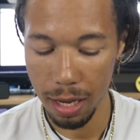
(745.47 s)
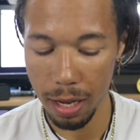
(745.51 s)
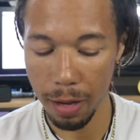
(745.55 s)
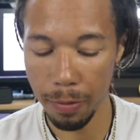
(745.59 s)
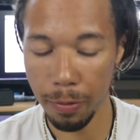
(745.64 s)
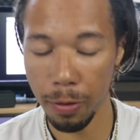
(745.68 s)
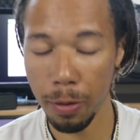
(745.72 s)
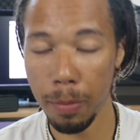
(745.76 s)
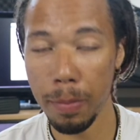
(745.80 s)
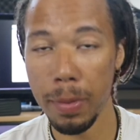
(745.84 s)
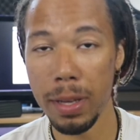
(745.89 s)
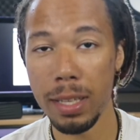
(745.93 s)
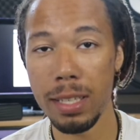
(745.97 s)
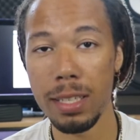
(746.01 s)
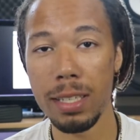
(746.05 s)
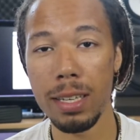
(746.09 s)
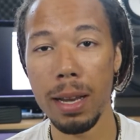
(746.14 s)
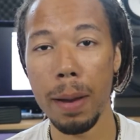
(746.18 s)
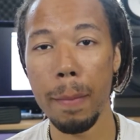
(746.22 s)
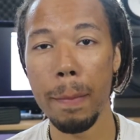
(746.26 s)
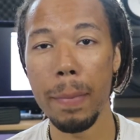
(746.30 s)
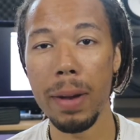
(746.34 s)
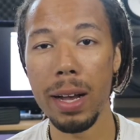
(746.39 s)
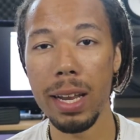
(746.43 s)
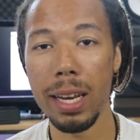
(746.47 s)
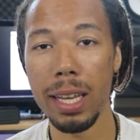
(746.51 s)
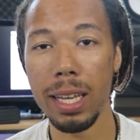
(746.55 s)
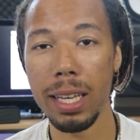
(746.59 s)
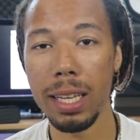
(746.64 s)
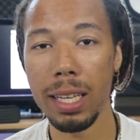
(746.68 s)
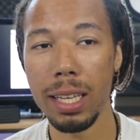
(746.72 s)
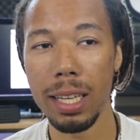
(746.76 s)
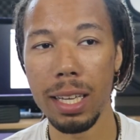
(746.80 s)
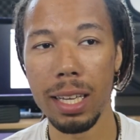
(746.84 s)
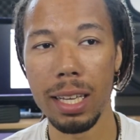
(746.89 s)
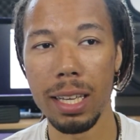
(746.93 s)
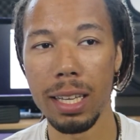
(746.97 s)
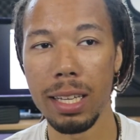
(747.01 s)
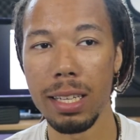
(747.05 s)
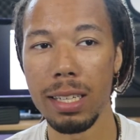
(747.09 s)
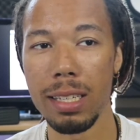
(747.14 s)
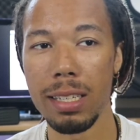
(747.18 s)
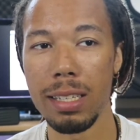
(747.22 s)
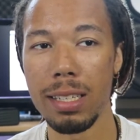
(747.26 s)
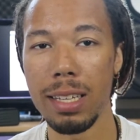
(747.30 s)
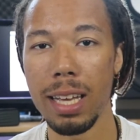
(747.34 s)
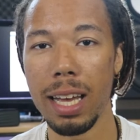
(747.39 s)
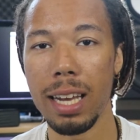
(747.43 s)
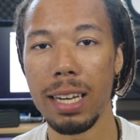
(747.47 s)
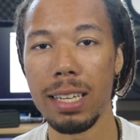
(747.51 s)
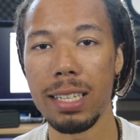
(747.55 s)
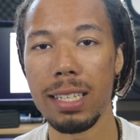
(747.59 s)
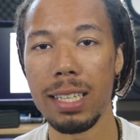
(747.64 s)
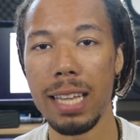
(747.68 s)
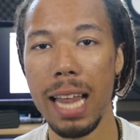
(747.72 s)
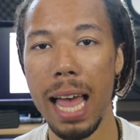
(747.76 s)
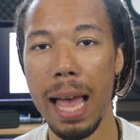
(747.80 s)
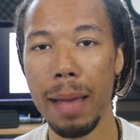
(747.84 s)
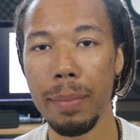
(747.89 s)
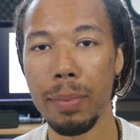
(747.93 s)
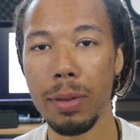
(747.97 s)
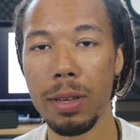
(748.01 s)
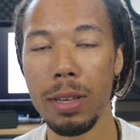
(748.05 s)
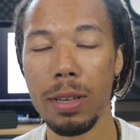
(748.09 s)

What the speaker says: If your mixes are muddy and just kind of sloppy,